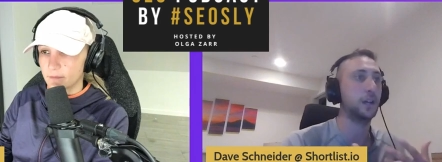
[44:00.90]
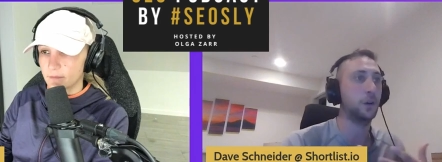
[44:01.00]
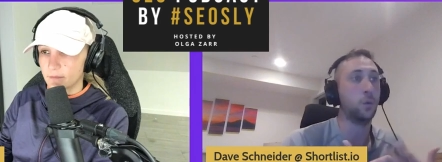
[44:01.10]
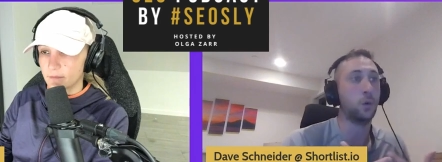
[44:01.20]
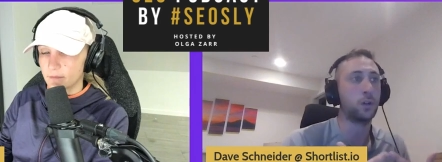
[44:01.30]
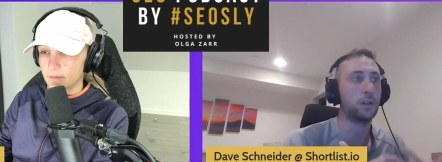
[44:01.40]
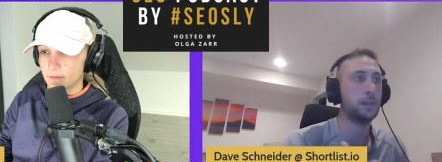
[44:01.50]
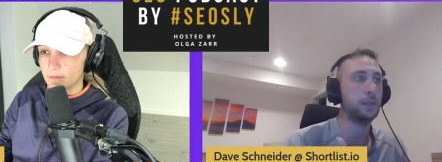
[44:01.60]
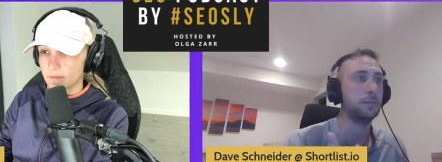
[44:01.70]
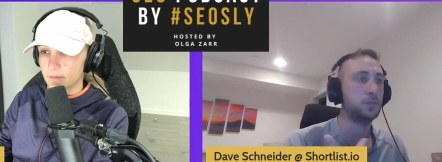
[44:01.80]
Speaker 1: awarded
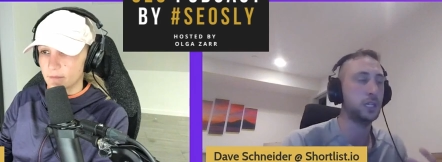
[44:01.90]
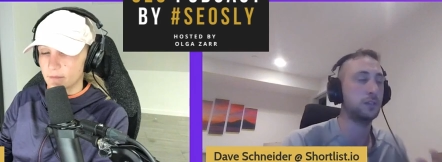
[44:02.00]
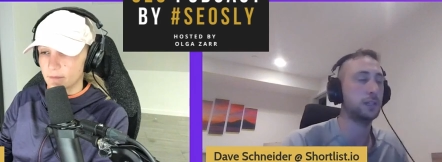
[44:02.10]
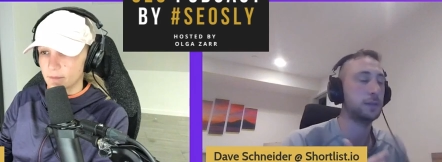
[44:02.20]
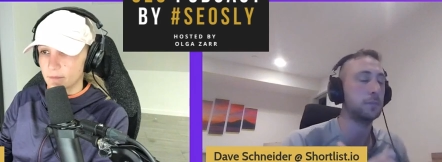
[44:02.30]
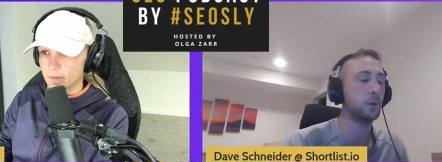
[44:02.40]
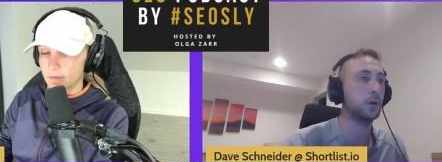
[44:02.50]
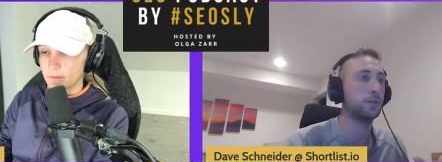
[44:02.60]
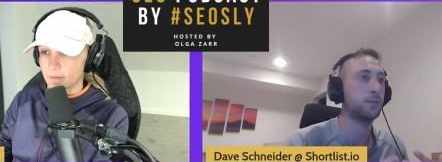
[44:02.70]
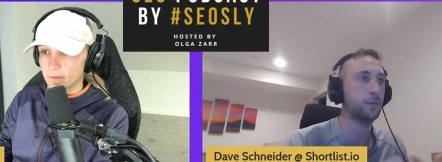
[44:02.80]
me generally more
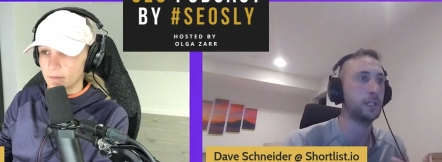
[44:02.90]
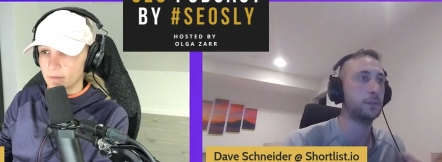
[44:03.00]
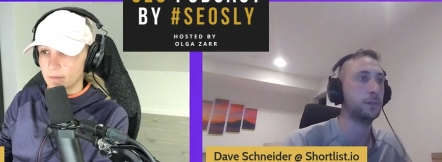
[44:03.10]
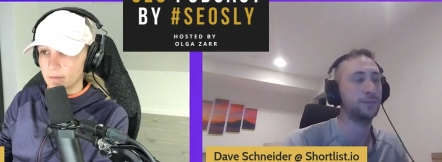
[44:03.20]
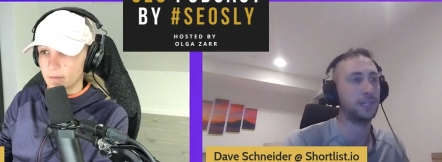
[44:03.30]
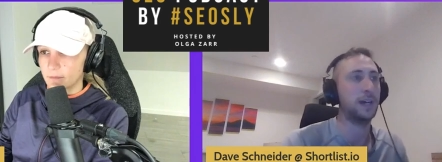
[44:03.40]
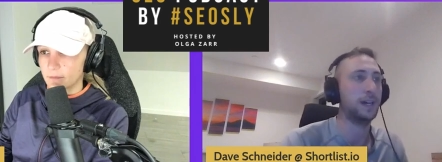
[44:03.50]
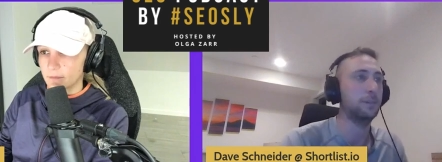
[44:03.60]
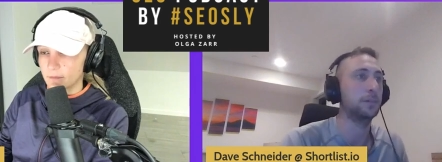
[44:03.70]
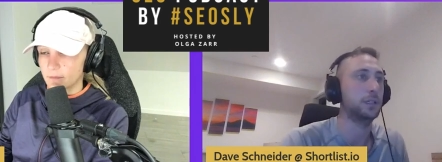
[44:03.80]
freedom of time,
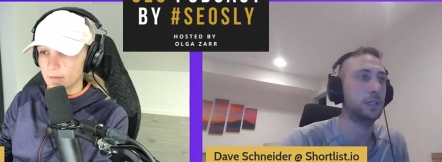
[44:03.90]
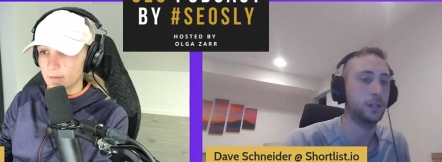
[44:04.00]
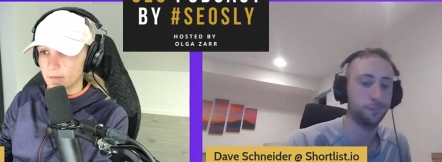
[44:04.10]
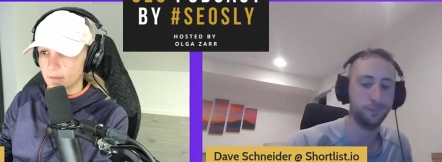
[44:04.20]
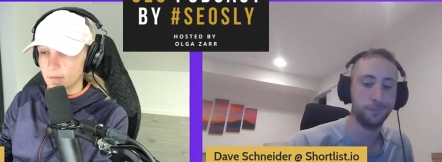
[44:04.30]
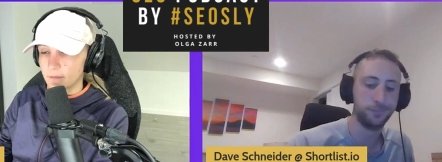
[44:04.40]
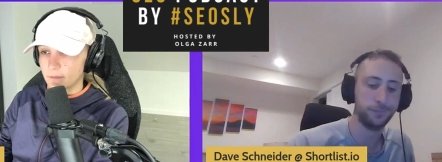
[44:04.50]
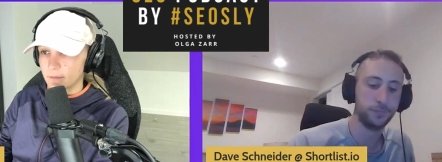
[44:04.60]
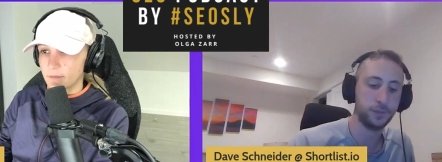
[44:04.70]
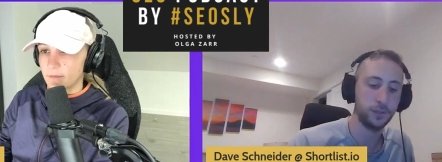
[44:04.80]
you know?
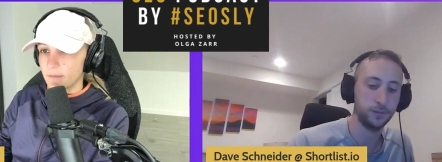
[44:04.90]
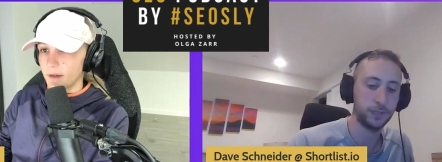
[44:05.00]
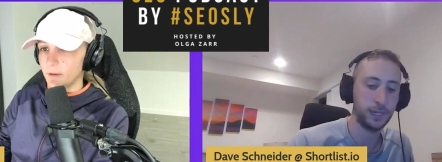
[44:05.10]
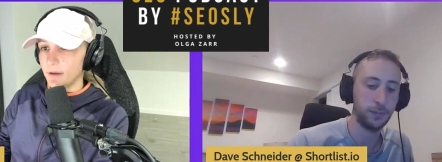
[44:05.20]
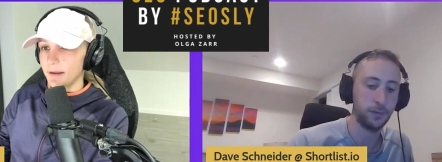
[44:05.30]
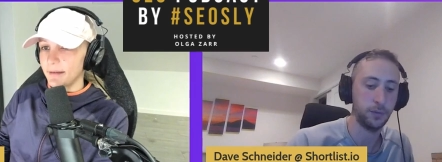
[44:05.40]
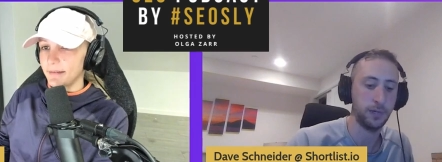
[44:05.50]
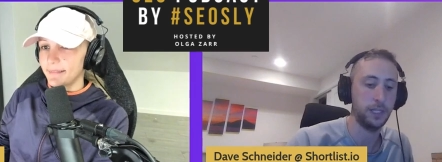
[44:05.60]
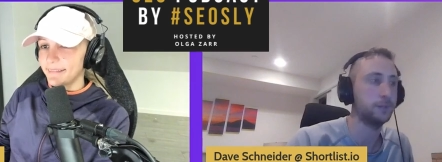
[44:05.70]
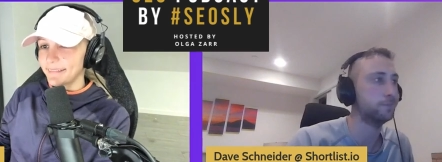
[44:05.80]
So time okay. over money.
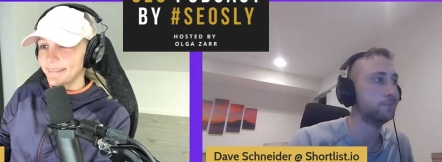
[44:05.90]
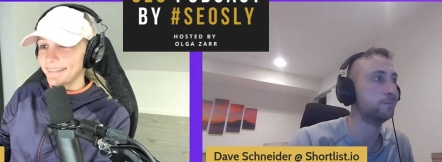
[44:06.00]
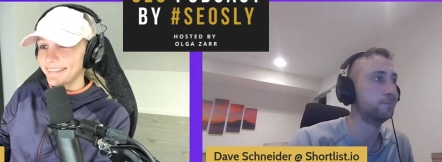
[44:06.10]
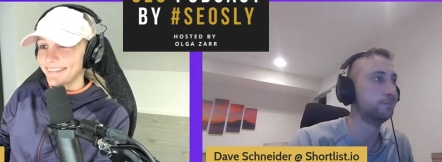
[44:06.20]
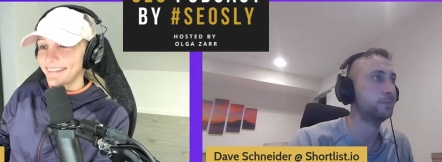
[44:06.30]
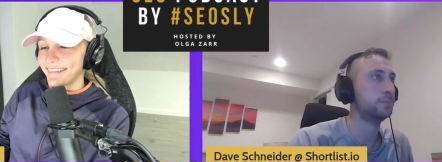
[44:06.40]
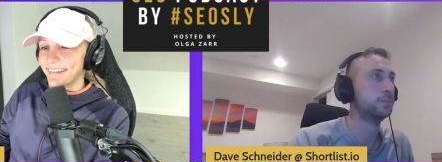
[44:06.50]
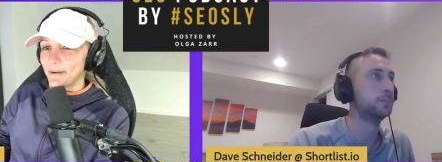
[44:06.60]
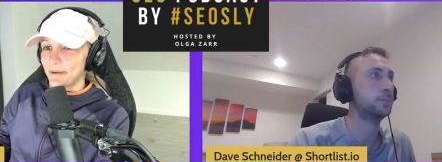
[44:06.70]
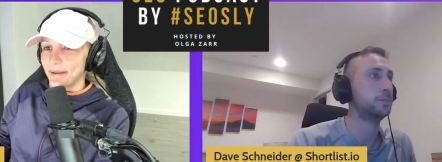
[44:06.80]

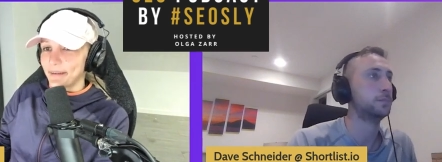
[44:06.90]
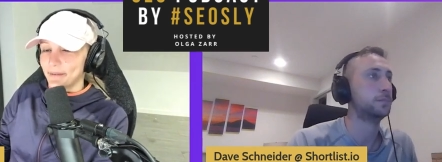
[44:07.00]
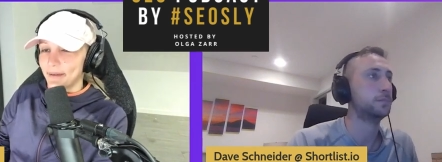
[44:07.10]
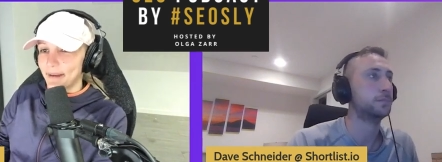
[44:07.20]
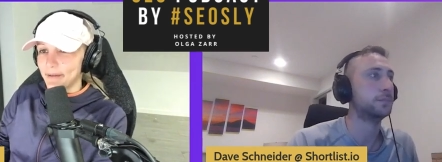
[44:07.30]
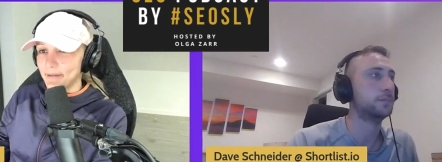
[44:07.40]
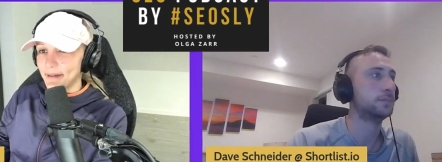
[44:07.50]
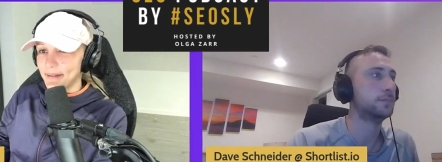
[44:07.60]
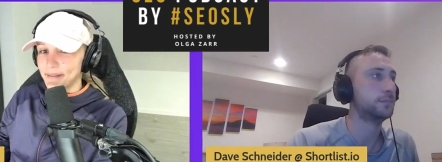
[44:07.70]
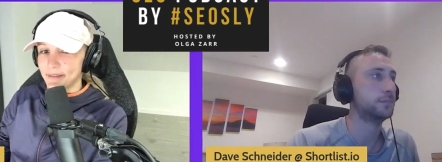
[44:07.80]
Speaker 2: Okay. Okay. Great.
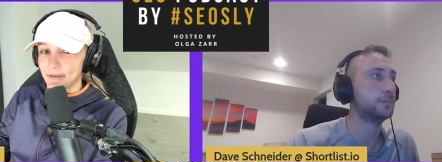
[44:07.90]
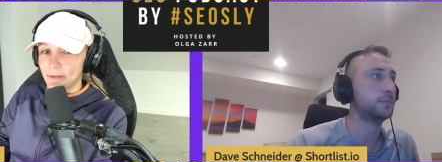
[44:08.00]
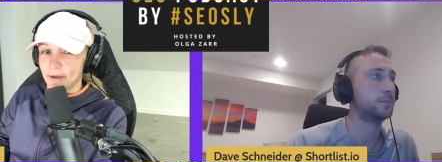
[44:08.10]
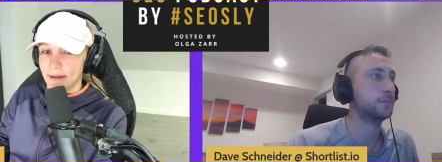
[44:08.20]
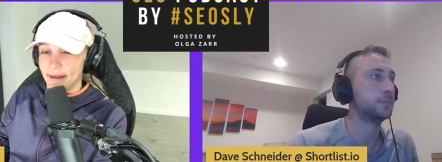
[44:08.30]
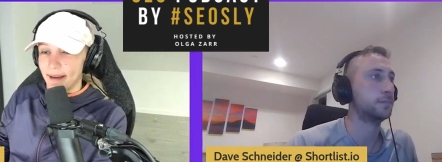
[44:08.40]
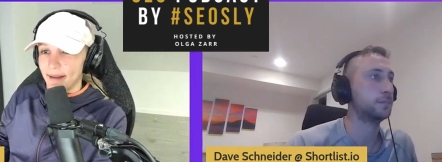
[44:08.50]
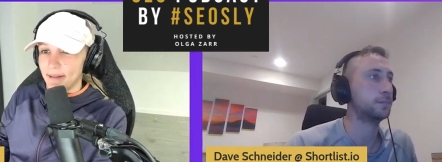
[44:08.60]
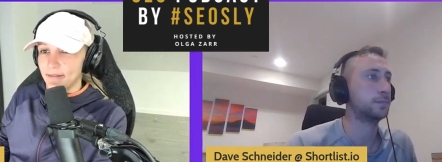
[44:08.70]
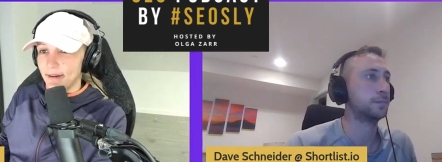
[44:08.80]
So any
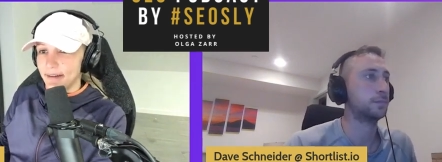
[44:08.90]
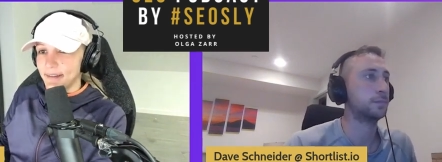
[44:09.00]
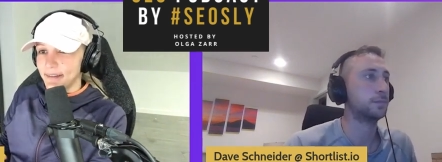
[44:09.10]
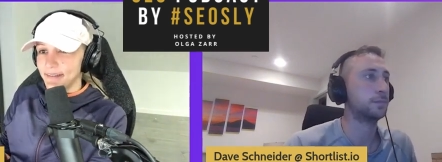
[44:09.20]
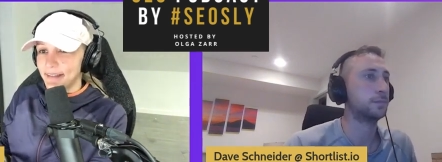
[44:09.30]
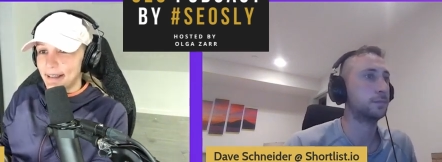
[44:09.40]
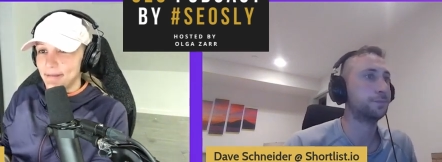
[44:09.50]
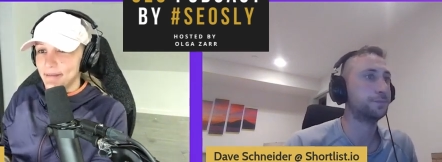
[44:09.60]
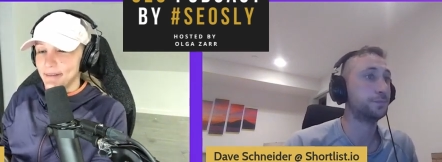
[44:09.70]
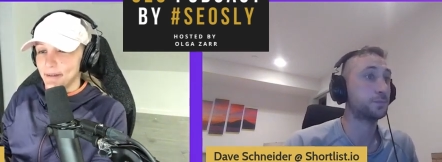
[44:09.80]
final tips
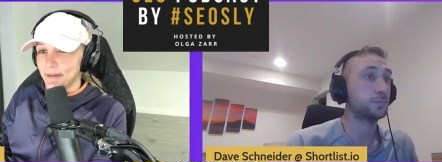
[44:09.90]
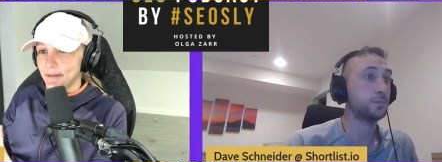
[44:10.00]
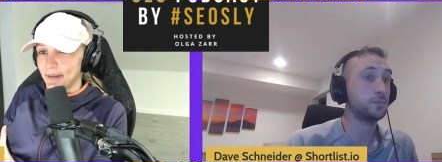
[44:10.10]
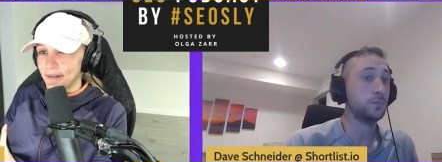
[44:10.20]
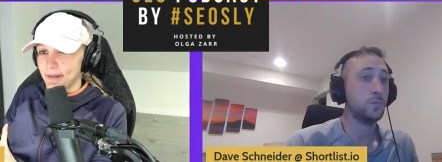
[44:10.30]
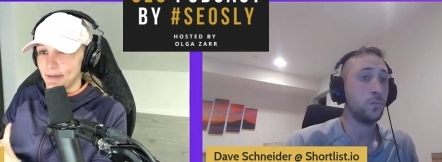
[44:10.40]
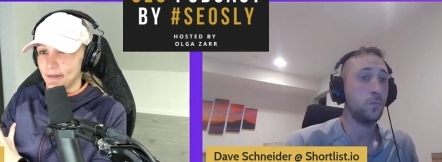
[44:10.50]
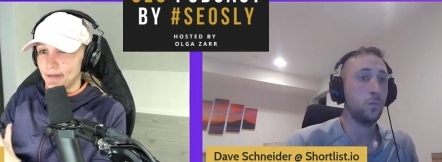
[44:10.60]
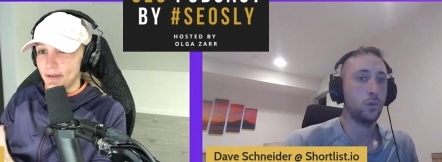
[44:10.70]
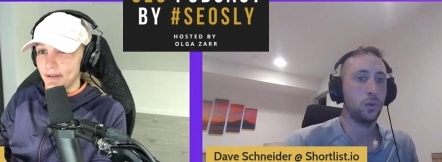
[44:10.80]
or things to
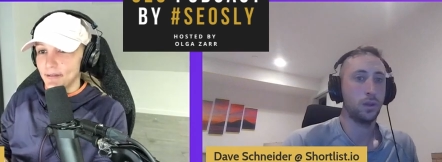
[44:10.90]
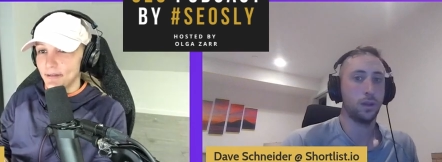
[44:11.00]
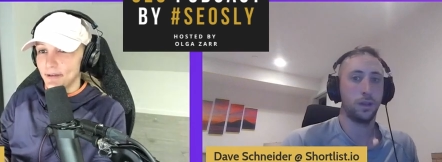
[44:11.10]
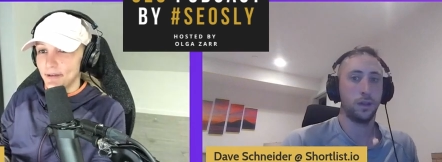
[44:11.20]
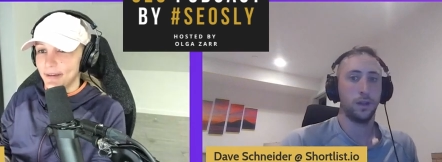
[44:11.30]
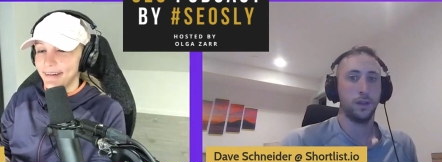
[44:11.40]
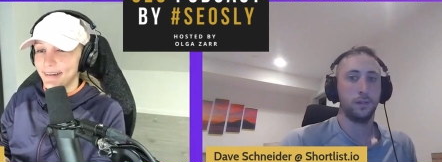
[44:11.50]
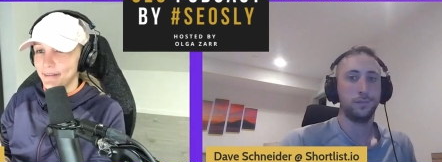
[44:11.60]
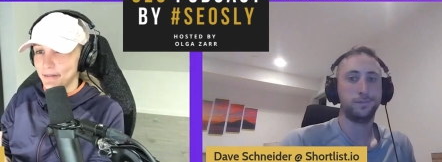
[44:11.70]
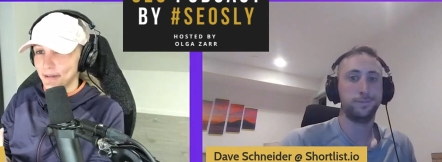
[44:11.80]
avoid for,
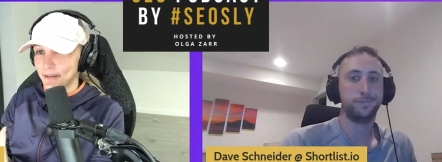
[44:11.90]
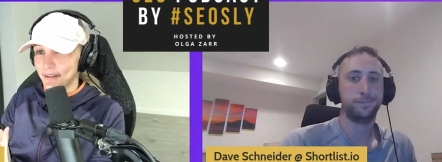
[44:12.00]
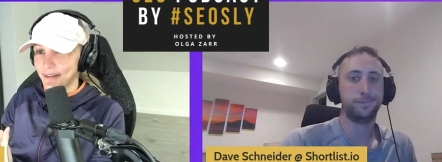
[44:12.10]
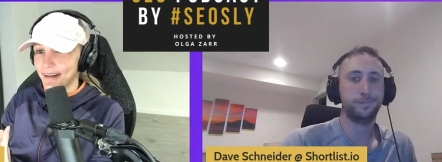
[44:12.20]
for